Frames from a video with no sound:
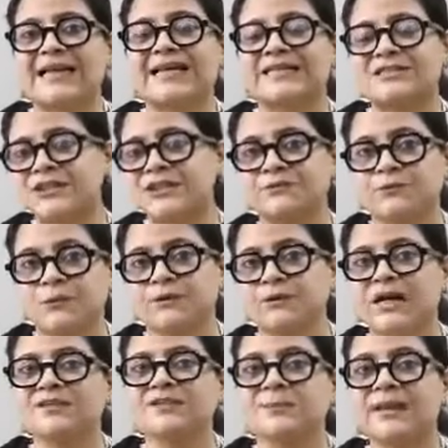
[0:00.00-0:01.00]
like gin,
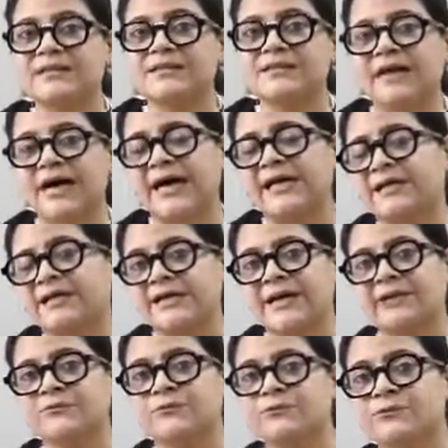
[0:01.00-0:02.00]
vodka is better
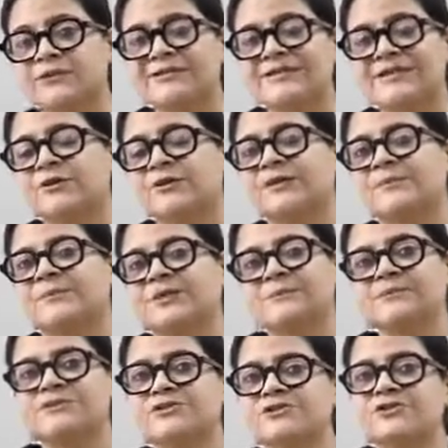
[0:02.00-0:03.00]
than whiskey or
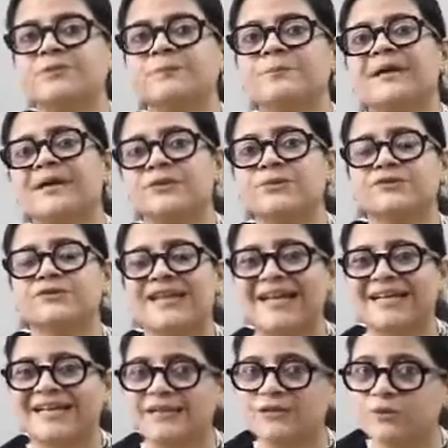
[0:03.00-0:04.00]
something which is going to make you
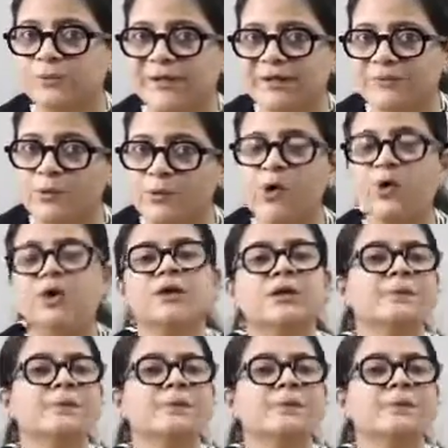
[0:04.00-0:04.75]
slightly sweat more.